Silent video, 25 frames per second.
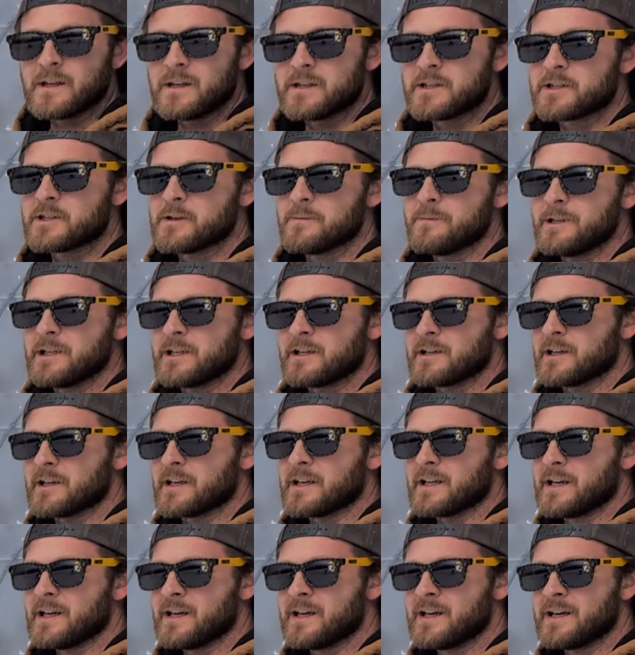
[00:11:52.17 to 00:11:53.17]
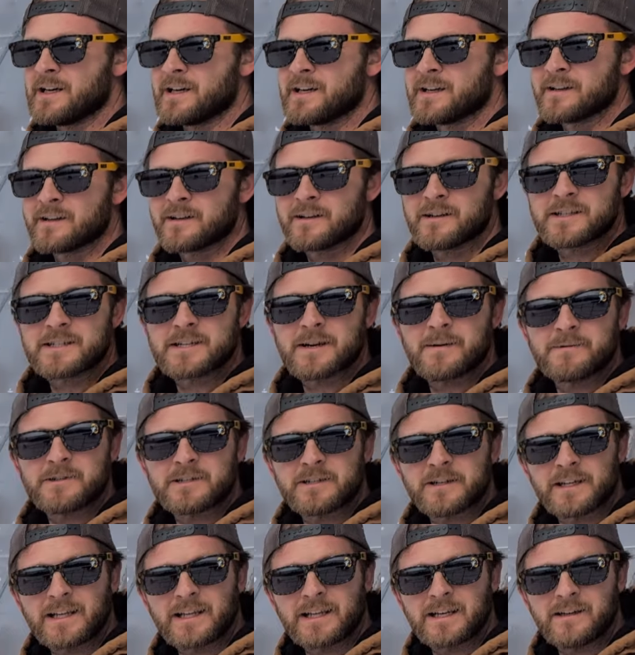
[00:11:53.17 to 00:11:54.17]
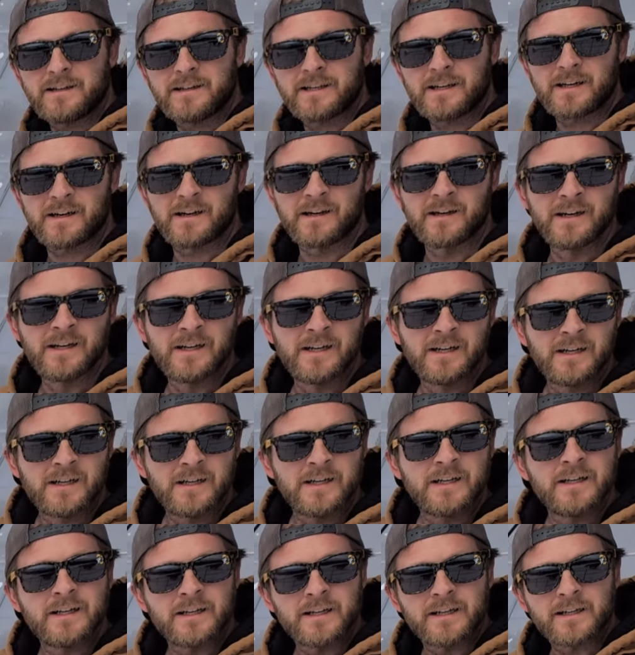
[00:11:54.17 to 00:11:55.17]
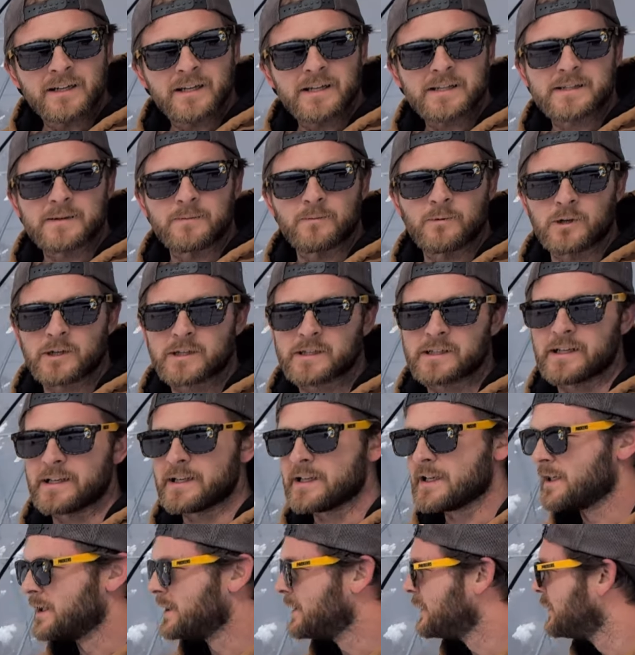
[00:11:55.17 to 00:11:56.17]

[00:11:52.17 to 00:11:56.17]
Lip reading: it should be good. Good temperature to get in there and get some work done.